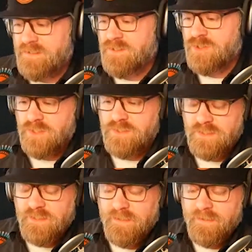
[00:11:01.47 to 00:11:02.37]
is
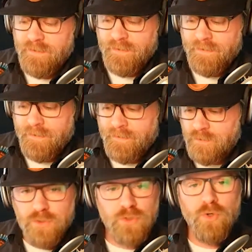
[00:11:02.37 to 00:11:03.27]
just
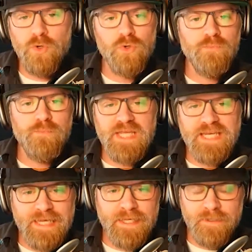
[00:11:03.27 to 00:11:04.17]
good old
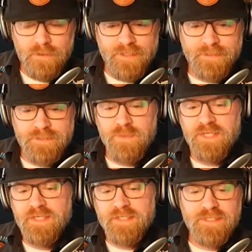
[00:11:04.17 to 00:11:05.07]
BD and
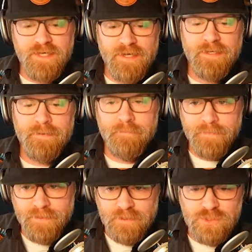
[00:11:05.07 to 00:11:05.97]
spending time
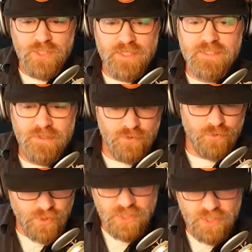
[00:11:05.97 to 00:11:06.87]
talking to other
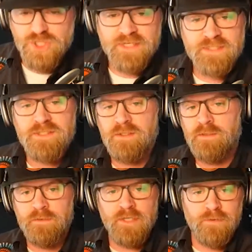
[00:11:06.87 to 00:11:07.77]
projects
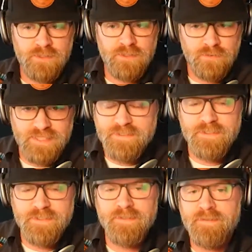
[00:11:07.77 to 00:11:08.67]
and hearing their
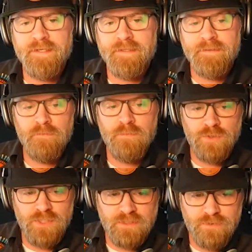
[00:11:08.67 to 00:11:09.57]
needs and
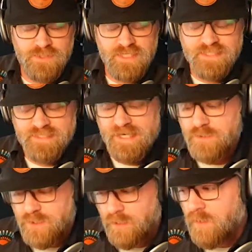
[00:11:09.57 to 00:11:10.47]
building those things
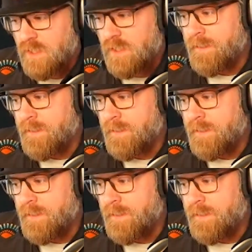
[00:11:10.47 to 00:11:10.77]
out. So,